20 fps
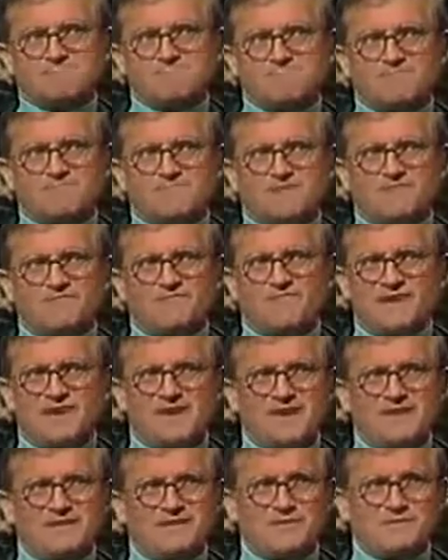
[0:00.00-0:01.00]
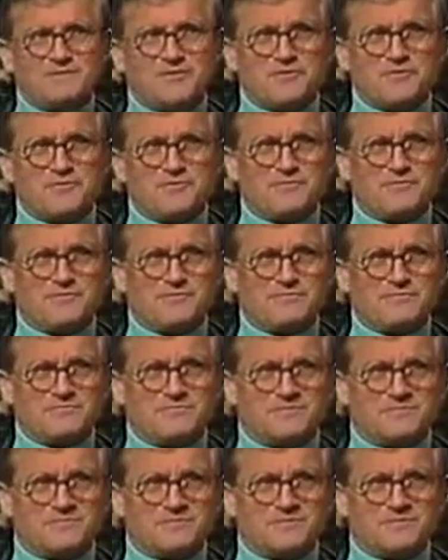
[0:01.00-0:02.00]
In fact, I never thought
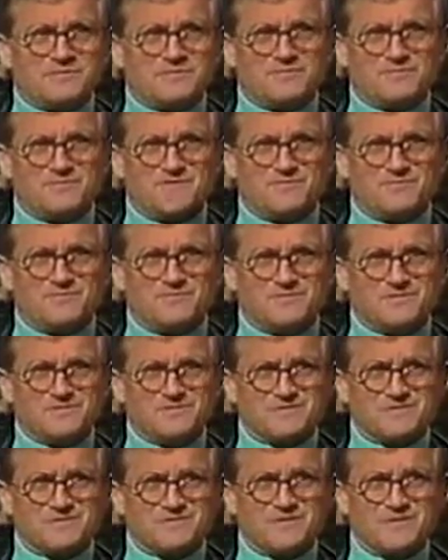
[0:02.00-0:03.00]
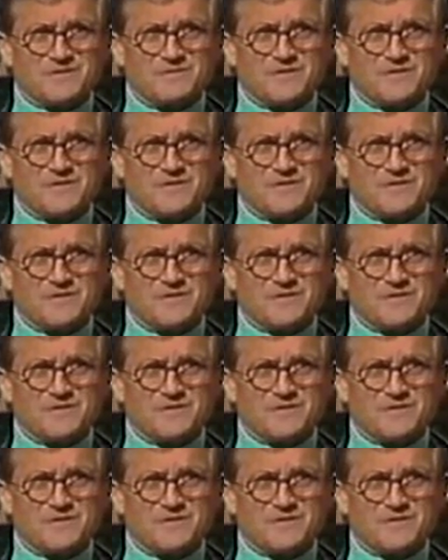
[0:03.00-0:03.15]
of oneself as success.